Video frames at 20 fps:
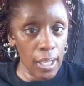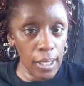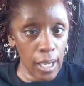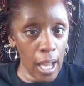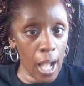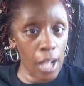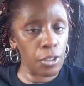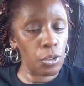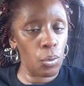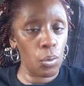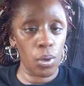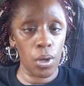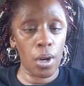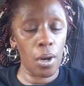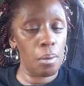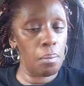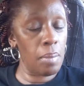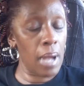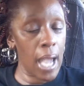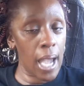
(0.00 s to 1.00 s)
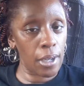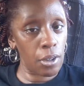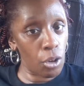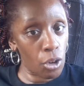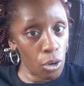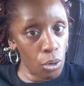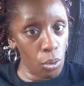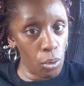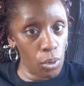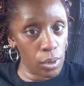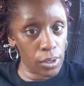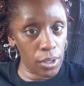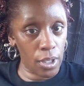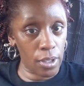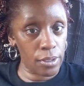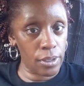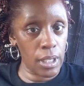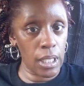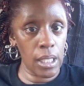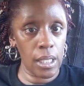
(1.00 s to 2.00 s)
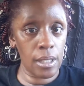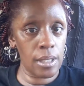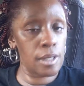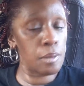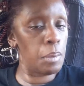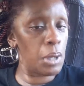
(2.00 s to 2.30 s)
not on her back or on her knees,